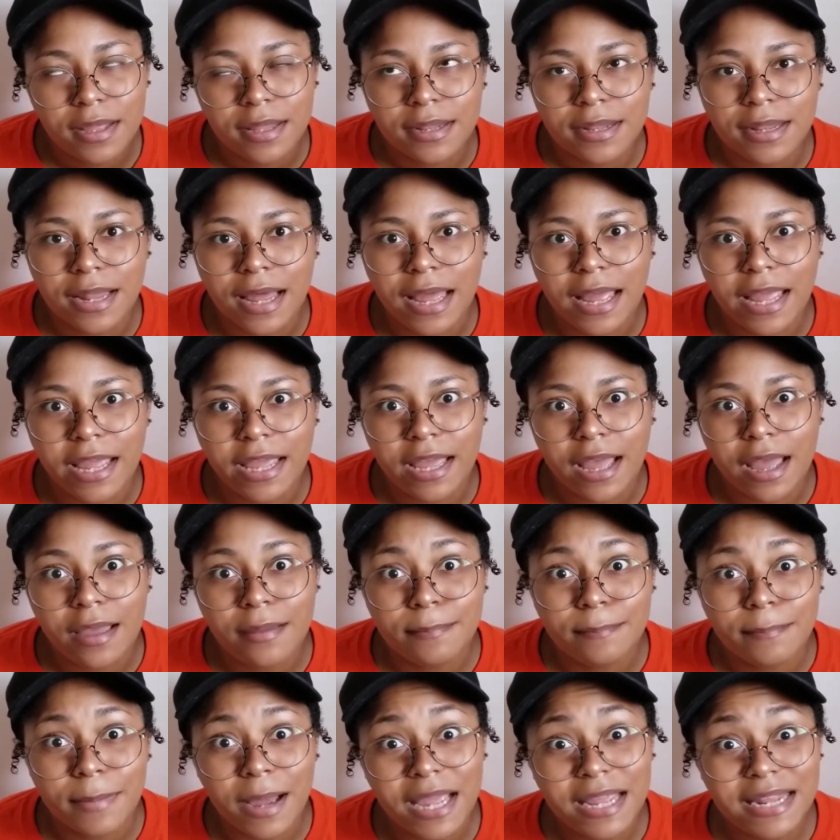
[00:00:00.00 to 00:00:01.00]
Like, I
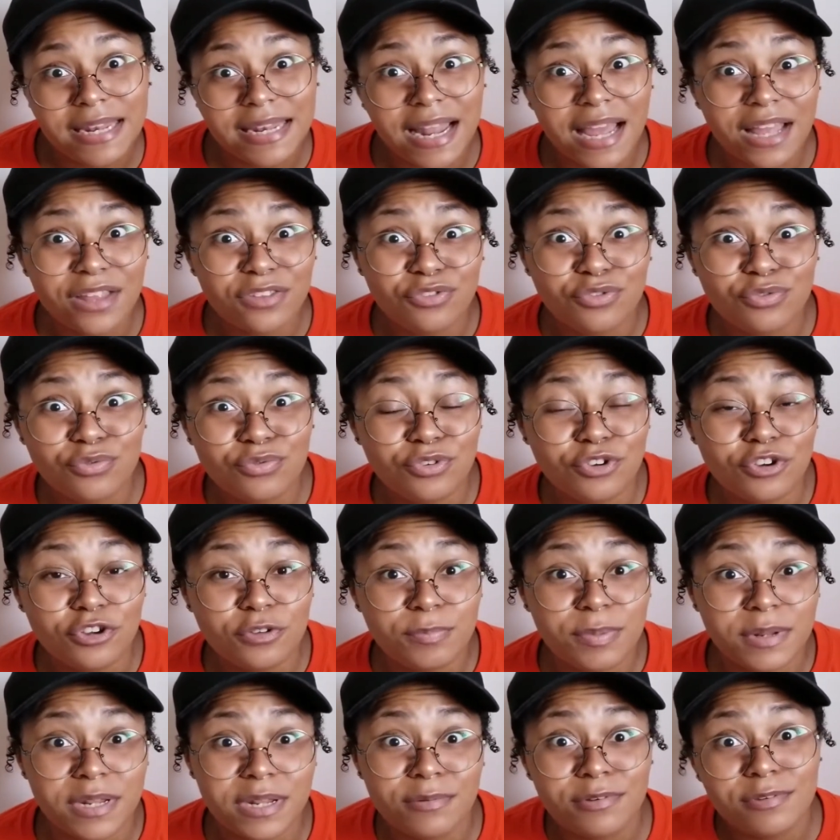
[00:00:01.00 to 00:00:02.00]
might not do
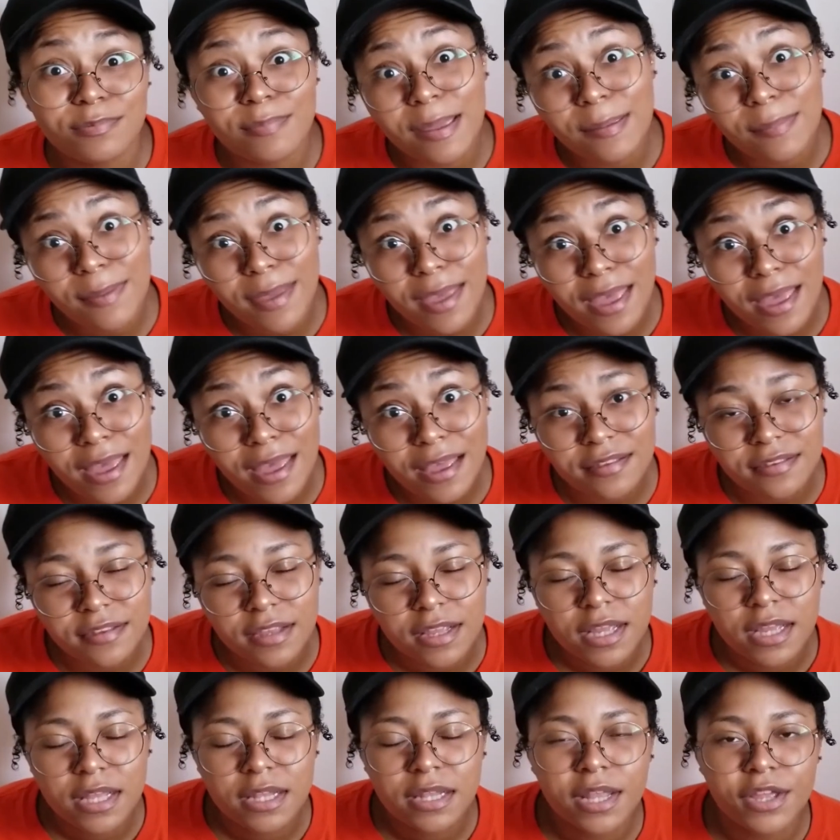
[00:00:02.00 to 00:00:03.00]
good, but it was my best.
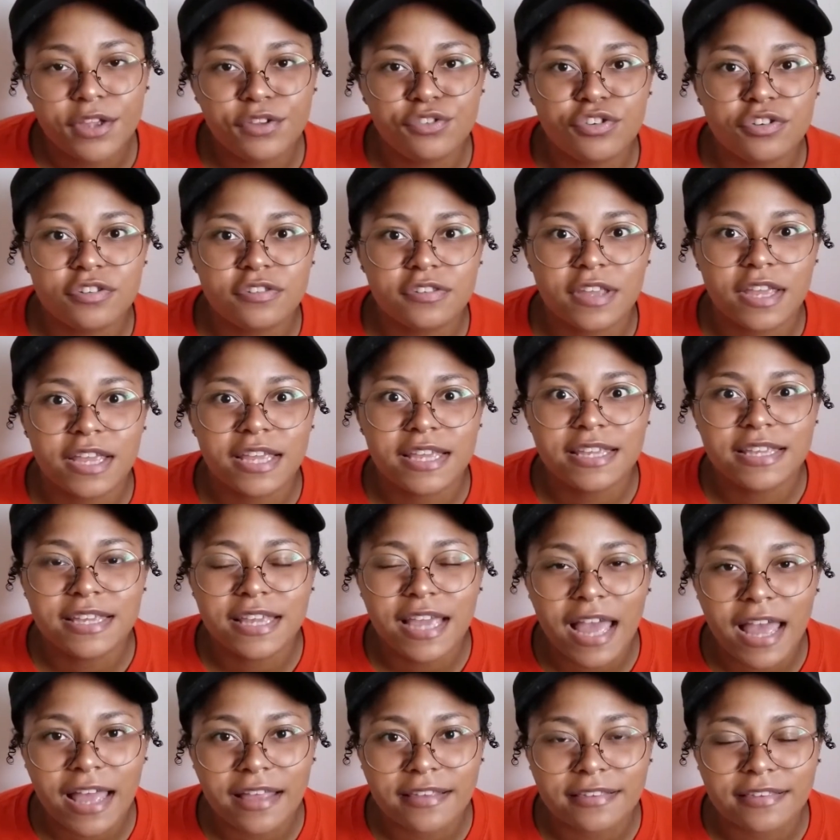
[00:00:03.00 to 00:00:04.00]
Like, just say,
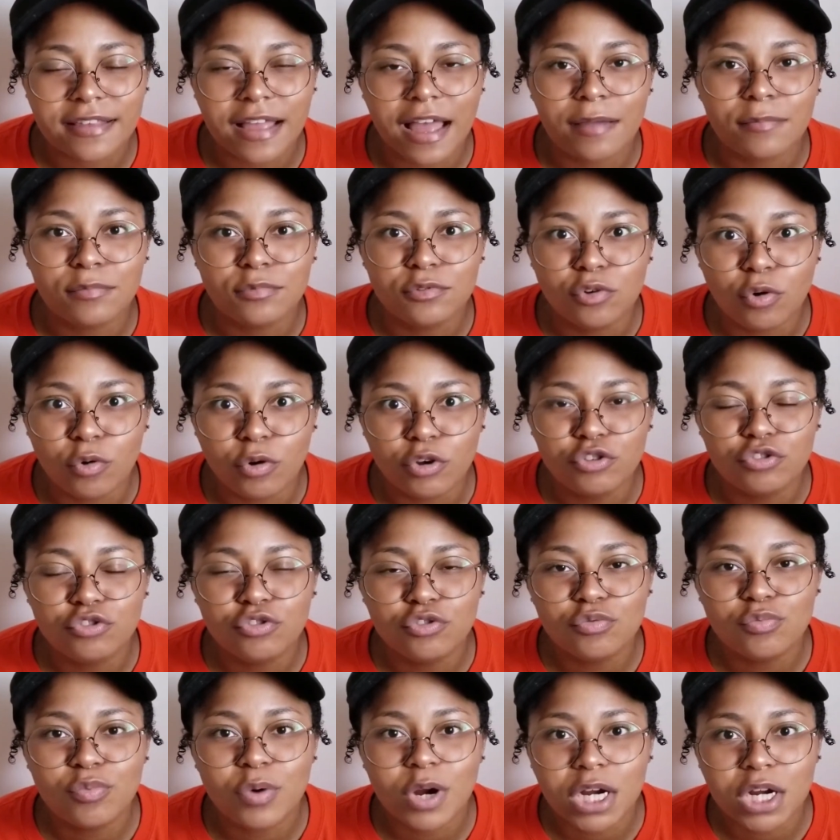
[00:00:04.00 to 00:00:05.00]
yes, I'm going
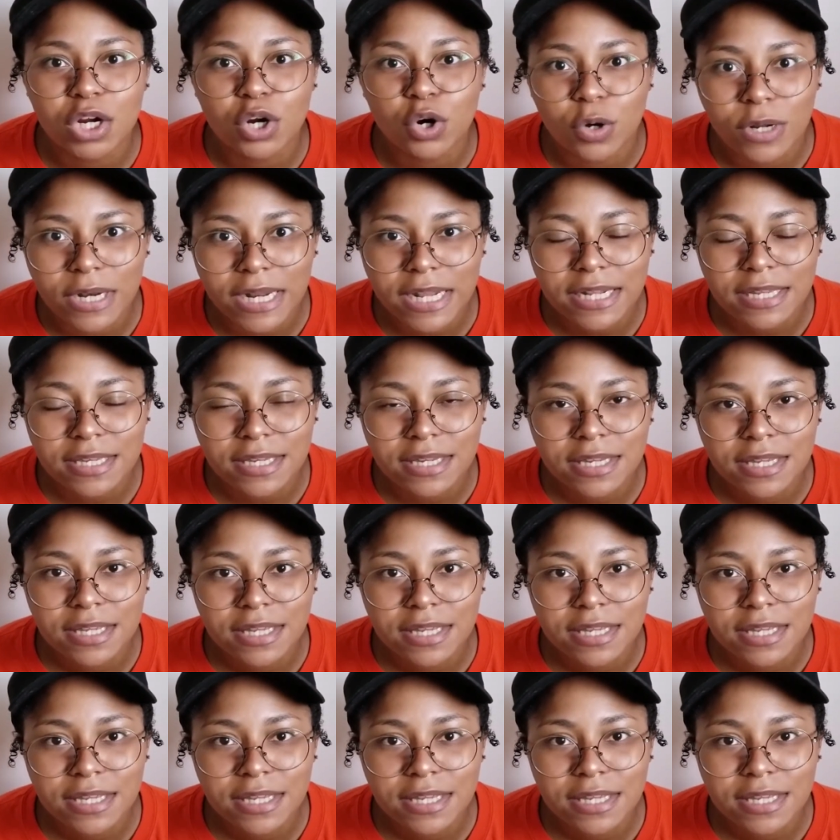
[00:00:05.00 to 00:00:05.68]
to work on it.